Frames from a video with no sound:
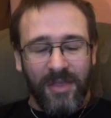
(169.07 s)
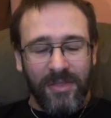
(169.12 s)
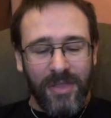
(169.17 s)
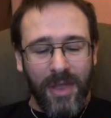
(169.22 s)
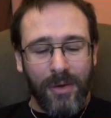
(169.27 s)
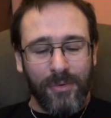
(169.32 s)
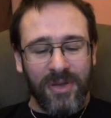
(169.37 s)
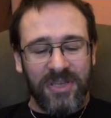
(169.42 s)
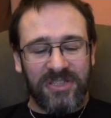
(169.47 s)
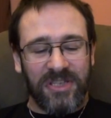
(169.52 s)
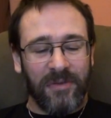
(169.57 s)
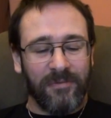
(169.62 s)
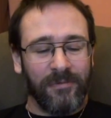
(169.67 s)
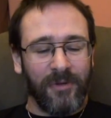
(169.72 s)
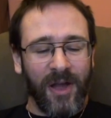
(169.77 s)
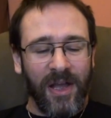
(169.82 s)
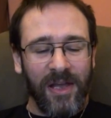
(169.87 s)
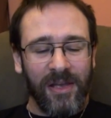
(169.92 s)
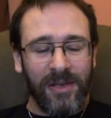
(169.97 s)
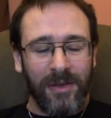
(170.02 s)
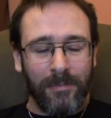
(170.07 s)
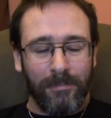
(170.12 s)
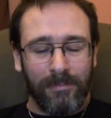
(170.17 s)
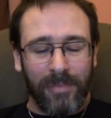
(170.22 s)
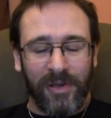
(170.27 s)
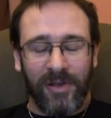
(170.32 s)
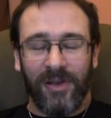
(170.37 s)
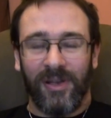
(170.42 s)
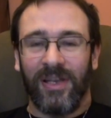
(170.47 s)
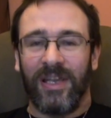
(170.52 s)
There is Violet
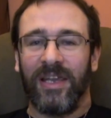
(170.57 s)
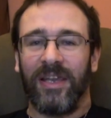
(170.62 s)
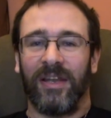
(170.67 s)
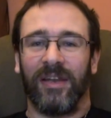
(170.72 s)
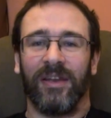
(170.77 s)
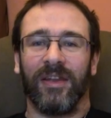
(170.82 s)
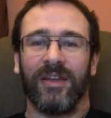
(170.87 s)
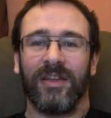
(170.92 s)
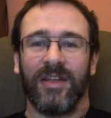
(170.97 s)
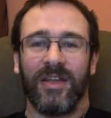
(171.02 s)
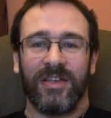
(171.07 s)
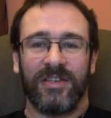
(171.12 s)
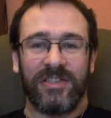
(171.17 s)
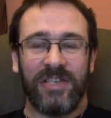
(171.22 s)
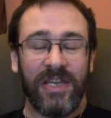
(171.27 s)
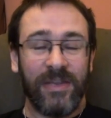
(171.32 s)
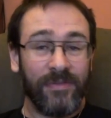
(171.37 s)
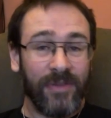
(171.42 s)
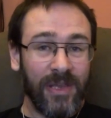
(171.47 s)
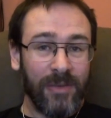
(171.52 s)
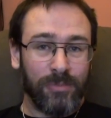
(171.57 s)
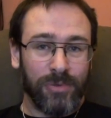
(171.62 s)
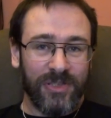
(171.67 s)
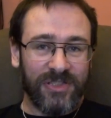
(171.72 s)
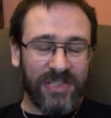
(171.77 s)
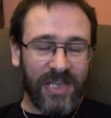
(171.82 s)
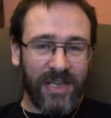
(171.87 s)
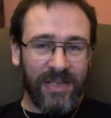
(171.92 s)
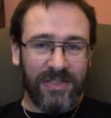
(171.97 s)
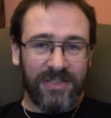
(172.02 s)
Berlin, TV
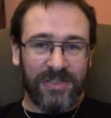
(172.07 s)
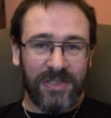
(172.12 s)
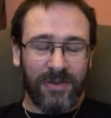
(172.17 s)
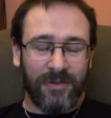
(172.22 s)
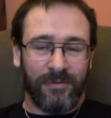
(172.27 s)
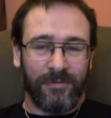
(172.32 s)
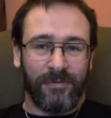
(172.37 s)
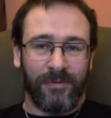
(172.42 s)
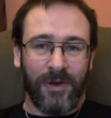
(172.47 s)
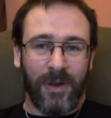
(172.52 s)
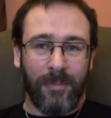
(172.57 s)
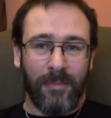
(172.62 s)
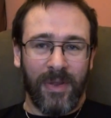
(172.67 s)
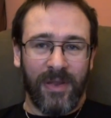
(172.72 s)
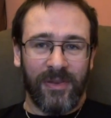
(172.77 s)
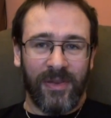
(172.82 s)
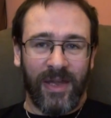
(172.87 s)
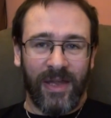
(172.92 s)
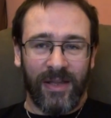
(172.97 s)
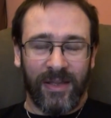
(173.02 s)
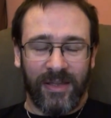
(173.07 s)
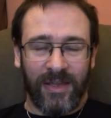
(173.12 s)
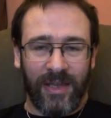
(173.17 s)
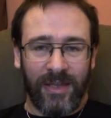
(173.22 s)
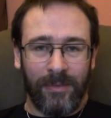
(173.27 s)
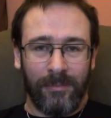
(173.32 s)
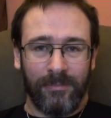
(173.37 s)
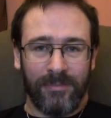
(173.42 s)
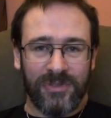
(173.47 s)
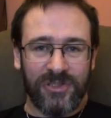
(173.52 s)
presenter from that
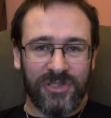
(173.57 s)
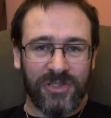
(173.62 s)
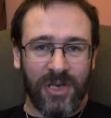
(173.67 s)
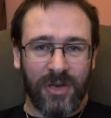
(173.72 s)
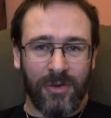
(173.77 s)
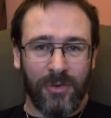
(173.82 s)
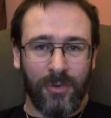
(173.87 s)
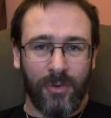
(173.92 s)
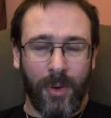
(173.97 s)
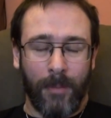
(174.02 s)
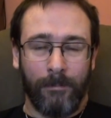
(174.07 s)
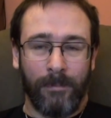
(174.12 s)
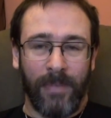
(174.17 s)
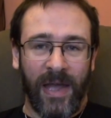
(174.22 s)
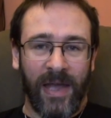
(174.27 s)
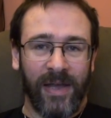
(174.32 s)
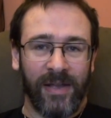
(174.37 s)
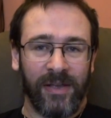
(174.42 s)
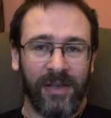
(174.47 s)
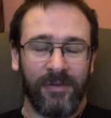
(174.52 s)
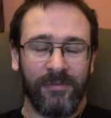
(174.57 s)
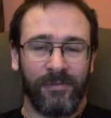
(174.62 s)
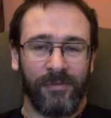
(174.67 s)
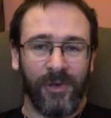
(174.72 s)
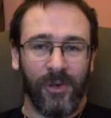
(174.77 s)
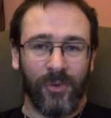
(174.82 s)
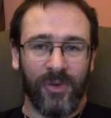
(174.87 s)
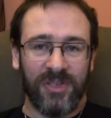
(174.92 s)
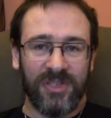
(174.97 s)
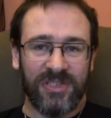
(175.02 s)
games show Bad
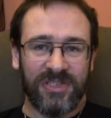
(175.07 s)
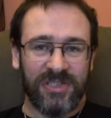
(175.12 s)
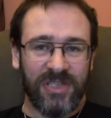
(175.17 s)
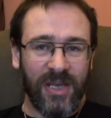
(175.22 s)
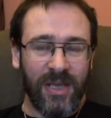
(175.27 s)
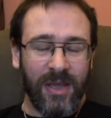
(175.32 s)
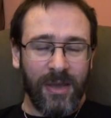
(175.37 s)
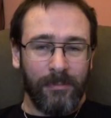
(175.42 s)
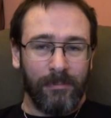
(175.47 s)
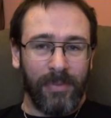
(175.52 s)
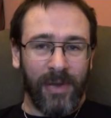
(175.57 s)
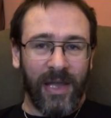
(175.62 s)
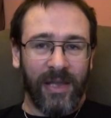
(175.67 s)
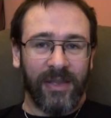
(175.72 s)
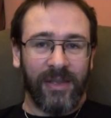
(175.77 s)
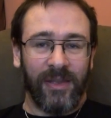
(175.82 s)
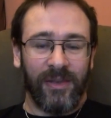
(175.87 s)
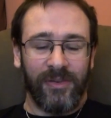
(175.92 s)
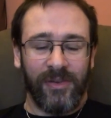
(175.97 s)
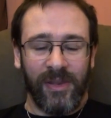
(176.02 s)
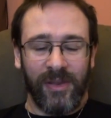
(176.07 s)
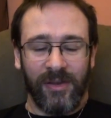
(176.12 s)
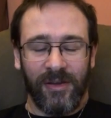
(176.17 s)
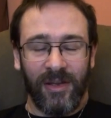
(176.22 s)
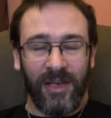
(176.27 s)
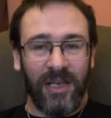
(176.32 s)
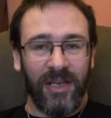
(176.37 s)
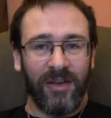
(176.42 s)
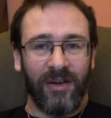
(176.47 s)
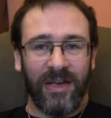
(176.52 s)
Influence back in the
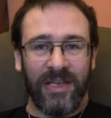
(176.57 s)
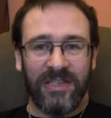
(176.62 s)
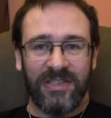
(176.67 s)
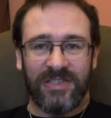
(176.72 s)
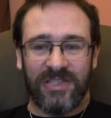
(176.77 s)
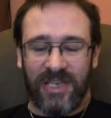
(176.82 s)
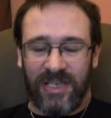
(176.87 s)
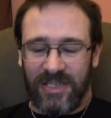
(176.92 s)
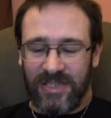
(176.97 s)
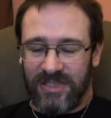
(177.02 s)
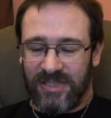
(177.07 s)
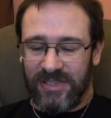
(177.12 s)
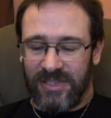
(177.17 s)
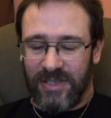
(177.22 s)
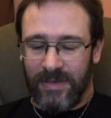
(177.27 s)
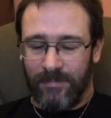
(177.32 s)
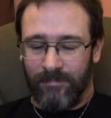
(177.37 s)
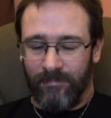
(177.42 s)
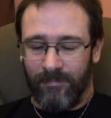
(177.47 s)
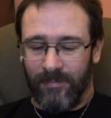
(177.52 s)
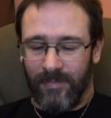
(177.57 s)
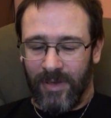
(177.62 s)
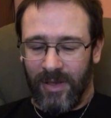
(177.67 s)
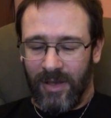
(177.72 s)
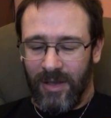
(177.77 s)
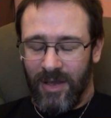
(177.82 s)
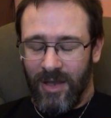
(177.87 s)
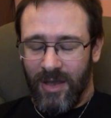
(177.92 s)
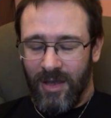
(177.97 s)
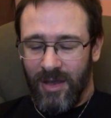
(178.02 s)
early 90s
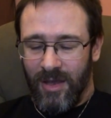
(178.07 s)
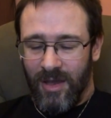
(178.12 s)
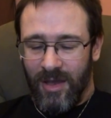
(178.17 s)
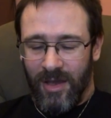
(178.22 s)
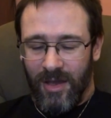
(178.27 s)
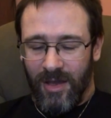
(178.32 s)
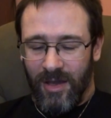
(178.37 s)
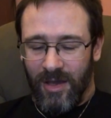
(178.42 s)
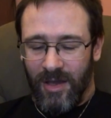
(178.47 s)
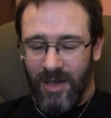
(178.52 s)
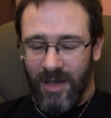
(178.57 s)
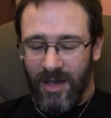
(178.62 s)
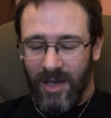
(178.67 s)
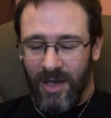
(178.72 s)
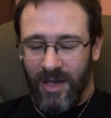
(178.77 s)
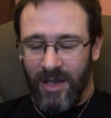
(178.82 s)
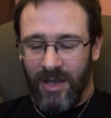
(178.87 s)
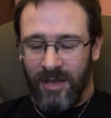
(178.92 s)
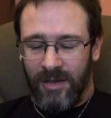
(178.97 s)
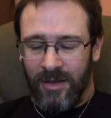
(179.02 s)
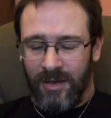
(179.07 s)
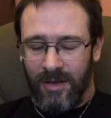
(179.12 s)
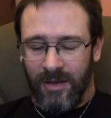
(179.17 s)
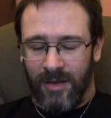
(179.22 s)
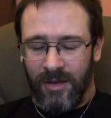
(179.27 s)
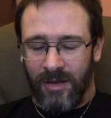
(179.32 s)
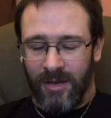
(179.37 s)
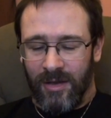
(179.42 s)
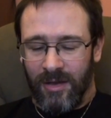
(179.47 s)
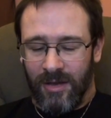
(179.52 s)
and
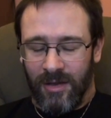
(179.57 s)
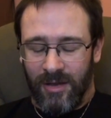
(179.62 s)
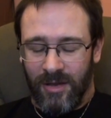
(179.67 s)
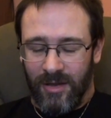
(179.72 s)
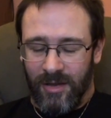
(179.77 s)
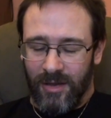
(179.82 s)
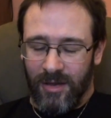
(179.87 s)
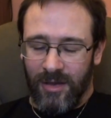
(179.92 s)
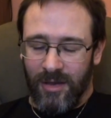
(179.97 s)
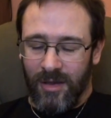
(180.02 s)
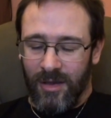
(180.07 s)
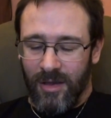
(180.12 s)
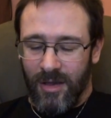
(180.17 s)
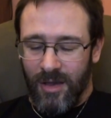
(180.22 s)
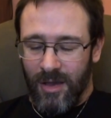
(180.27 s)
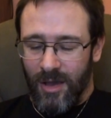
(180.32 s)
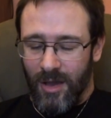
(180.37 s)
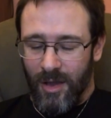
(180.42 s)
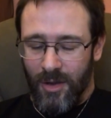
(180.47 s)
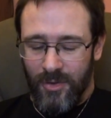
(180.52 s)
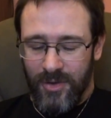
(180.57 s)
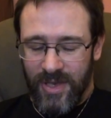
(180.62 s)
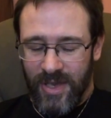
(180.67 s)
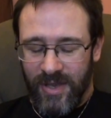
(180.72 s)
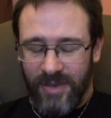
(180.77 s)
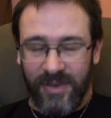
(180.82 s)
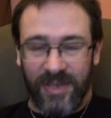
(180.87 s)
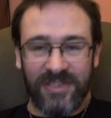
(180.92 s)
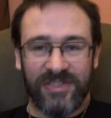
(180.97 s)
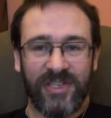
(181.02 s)
uh, oh
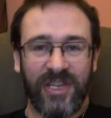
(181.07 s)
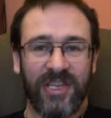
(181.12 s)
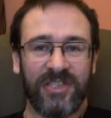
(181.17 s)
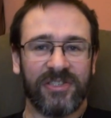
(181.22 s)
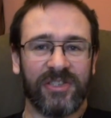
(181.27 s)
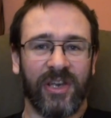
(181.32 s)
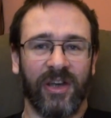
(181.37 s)
yeah there's this